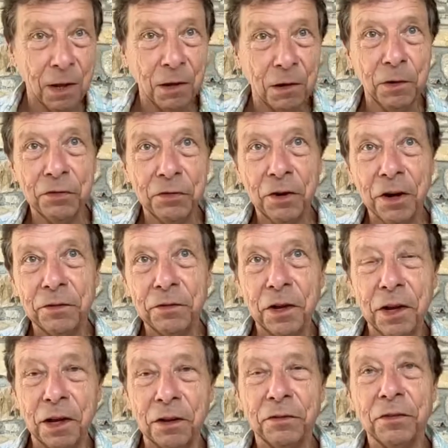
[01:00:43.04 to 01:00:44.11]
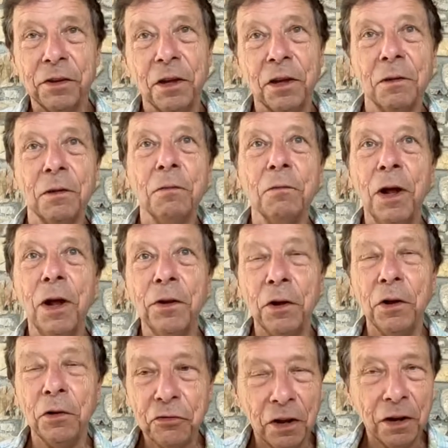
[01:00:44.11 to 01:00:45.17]
We try to get
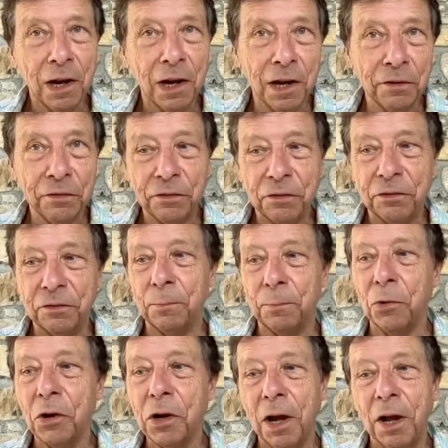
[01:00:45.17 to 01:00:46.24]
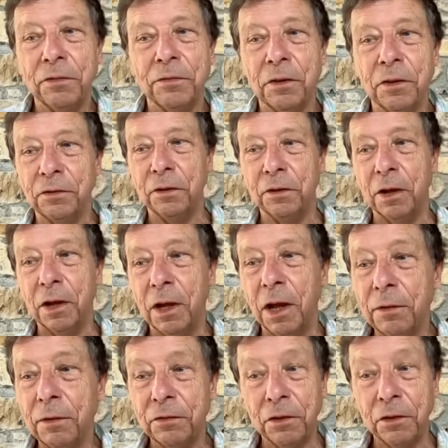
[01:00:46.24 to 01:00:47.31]
well-known journalists, broadcasters, and
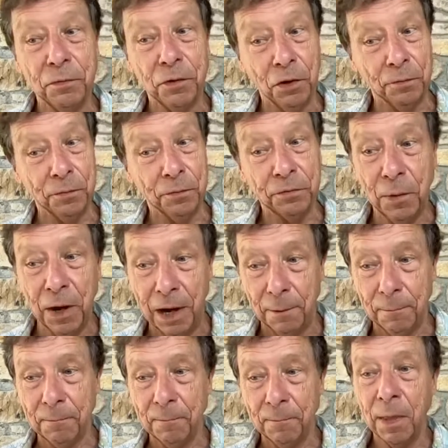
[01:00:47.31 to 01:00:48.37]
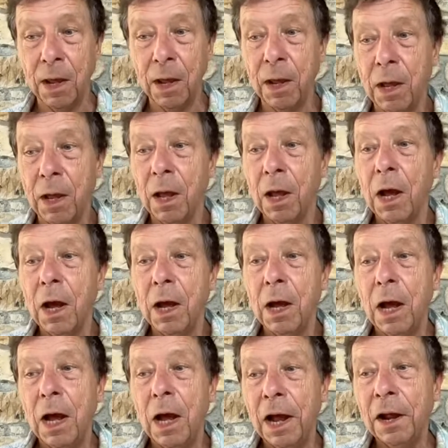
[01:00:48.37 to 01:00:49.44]
others involved as well.
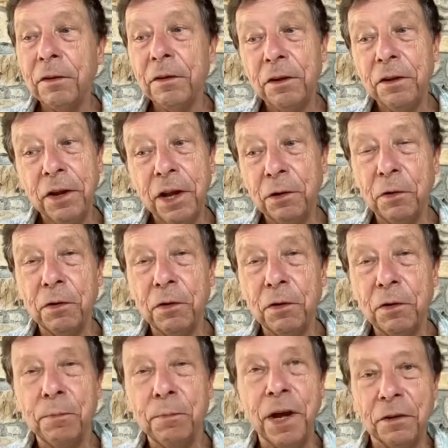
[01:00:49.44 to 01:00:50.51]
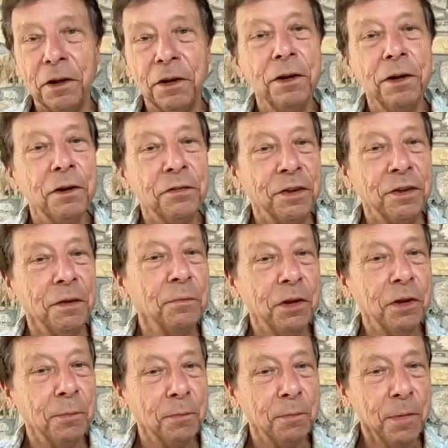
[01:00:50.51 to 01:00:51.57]
And indeed, we've made a
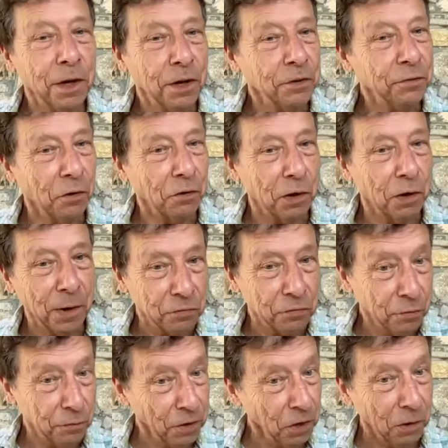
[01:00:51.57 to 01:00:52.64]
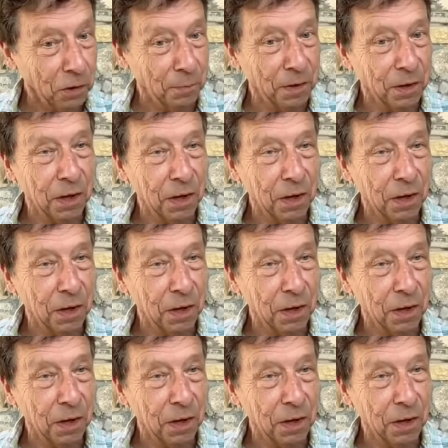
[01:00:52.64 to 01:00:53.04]
70-minute documentary film,